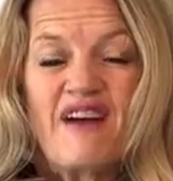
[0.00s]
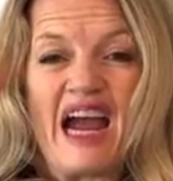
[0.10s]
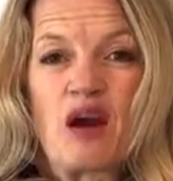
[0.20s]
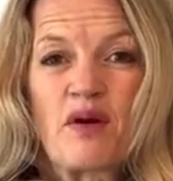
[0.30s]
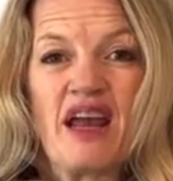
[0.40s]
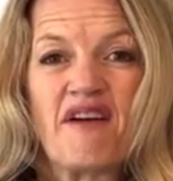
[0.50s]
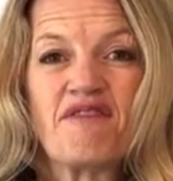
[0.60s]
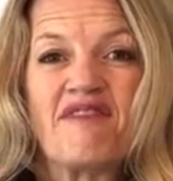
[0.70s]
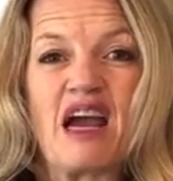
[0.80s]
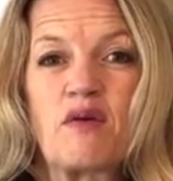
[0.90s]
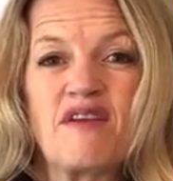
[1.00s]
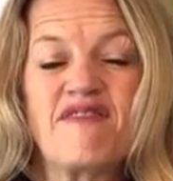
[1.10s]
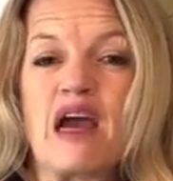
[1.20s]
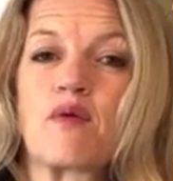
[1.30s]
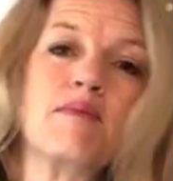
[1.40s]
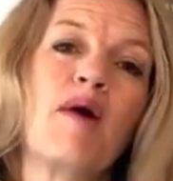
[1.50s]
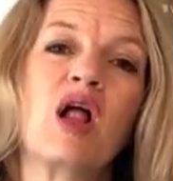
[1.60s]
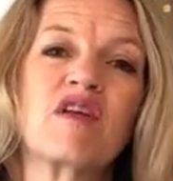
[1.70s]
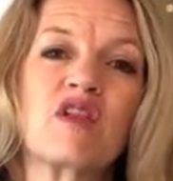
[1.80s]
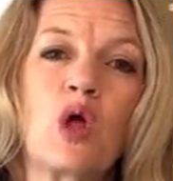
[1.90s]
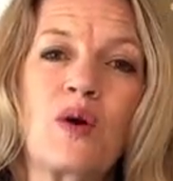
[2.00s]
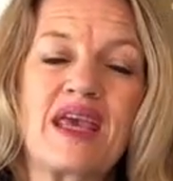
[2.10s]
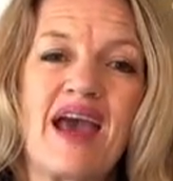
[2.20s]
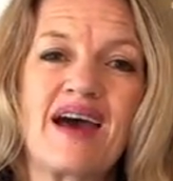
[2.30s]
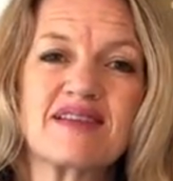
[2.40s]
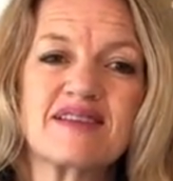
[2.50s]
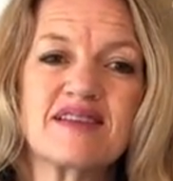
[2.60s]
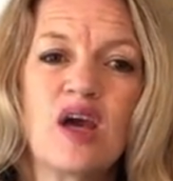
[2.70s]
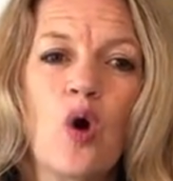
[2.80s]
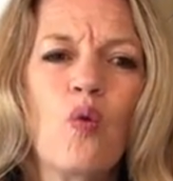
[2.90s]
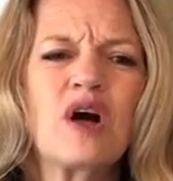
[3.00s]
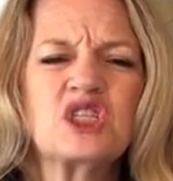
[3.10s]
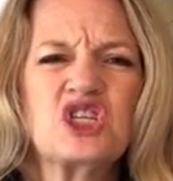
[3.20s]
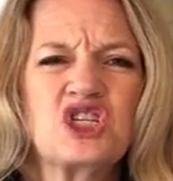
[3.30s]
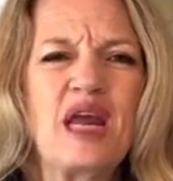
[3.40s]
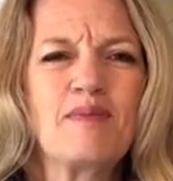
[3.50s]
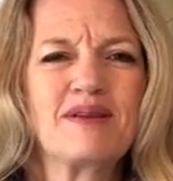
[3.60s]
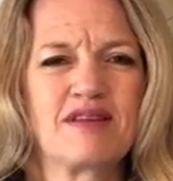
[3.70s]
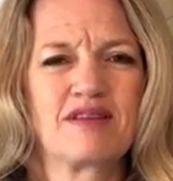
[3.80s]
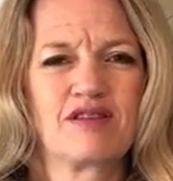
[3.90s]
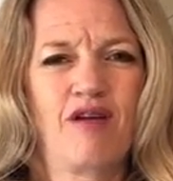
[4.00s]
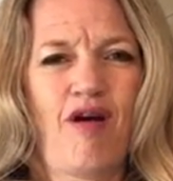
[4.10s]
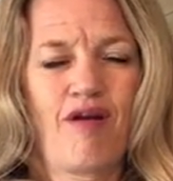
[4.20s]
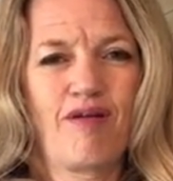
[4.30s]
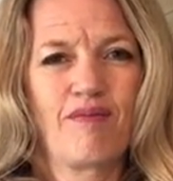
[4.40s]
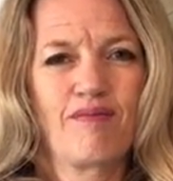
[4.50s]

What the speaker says: a fiery ball of glowing gas. What shape is a star?